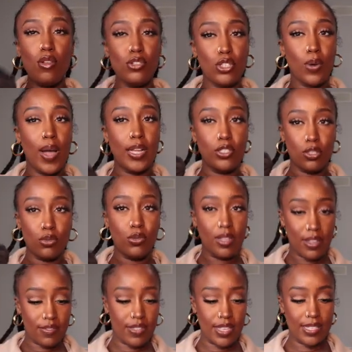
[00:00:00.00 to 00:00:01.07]
So I do
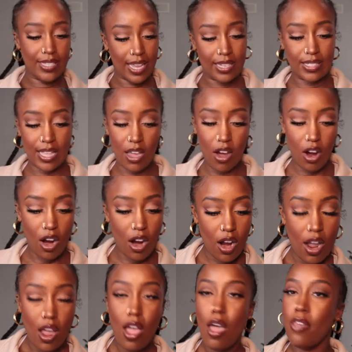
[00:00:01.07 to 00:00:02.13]
love these as they are.